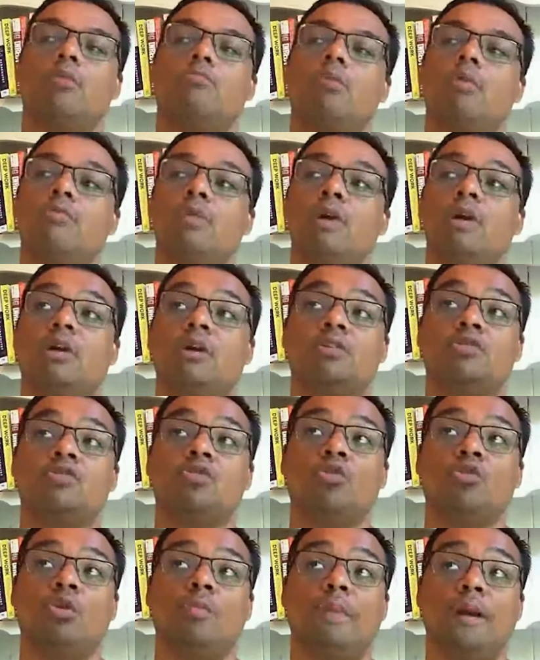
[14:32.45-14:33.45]
When we're going to
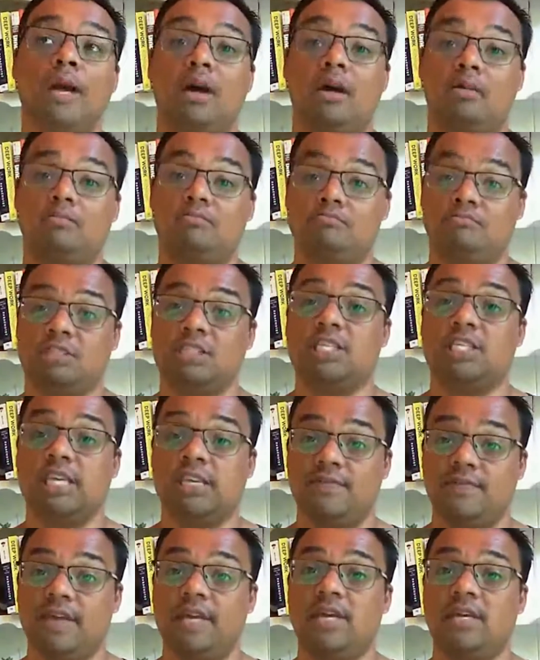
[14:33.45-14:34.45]
talk about
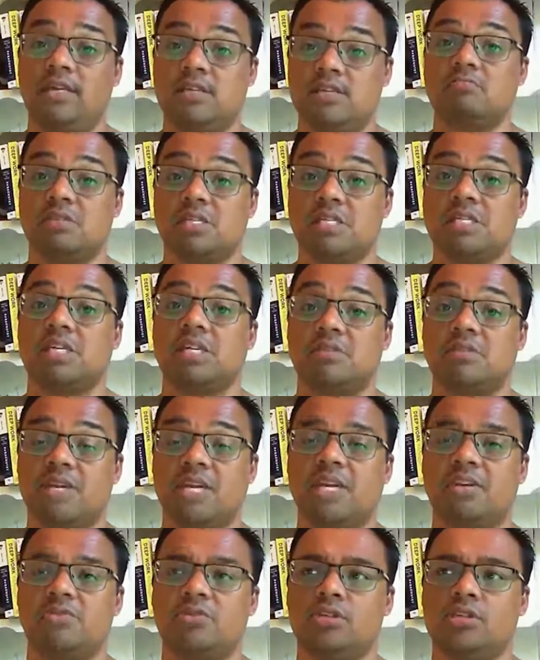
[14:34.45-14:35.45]
CVs, it's going to be
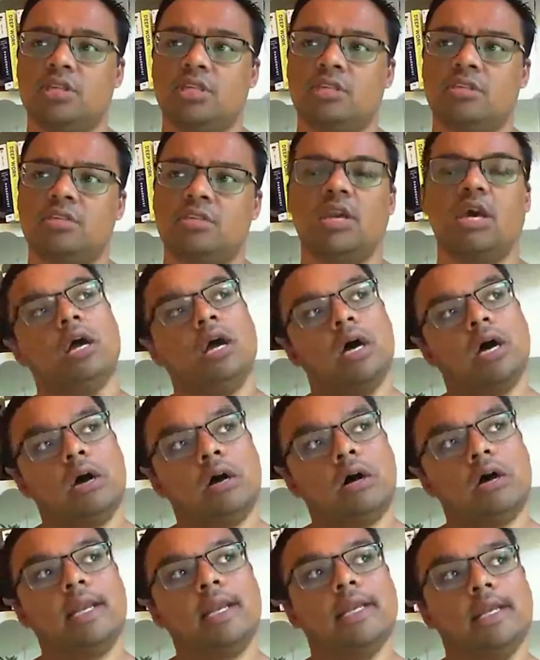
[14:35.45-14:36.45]
interesting. She's like,
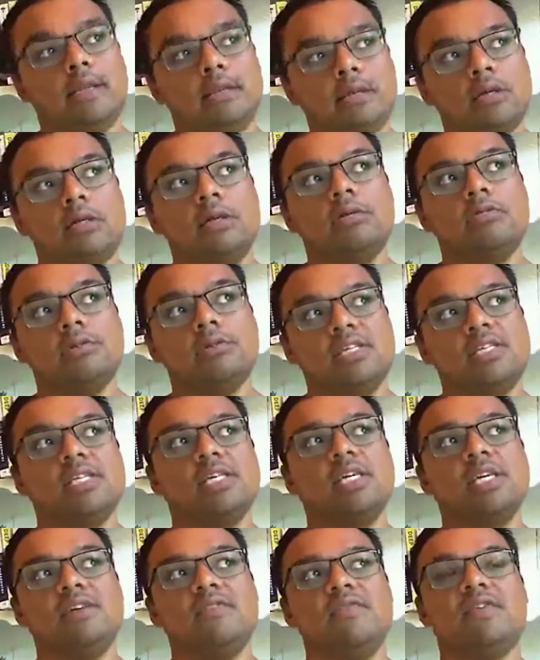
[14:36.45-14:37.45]
oh, I need to do a
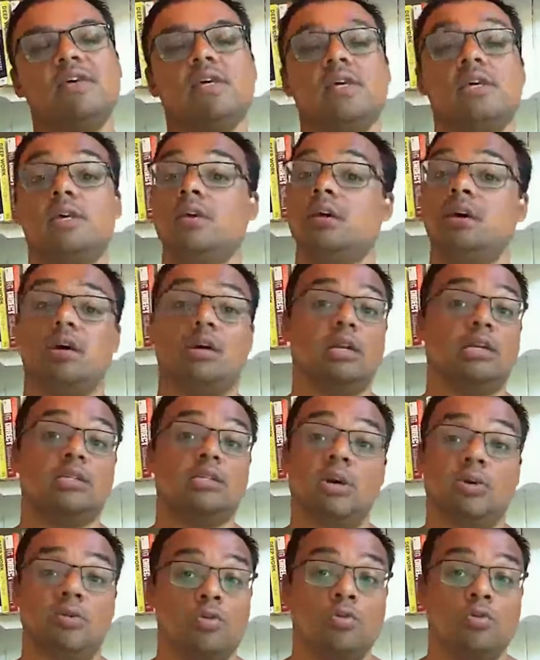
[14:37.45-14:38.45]
CV. I'm going to
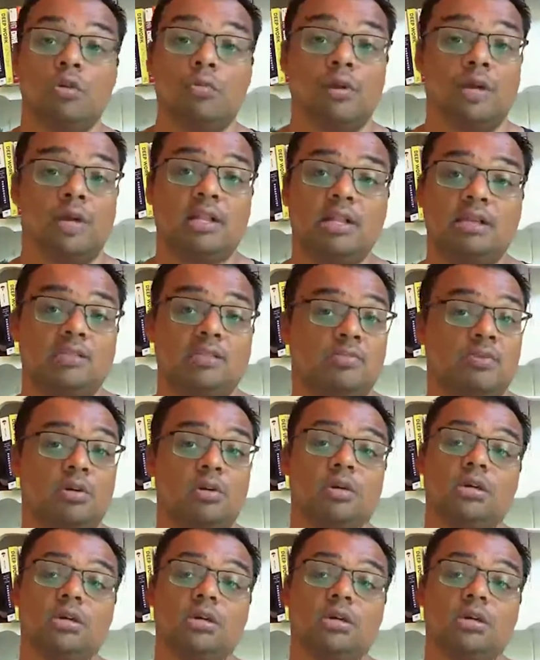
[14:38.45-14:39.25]
tell you all about that tomorrow.